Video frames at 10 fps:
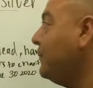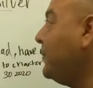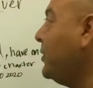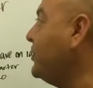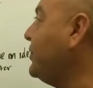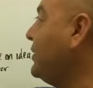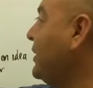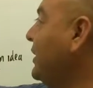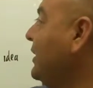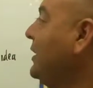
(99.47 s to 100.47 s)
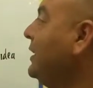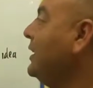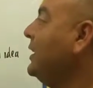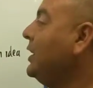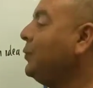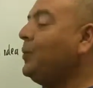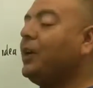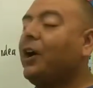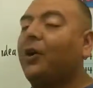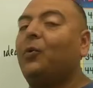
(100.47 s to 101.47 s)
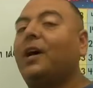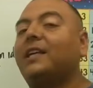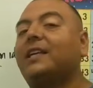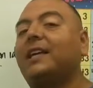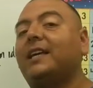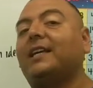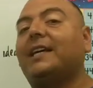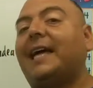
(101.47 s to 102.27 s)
First, we all want to get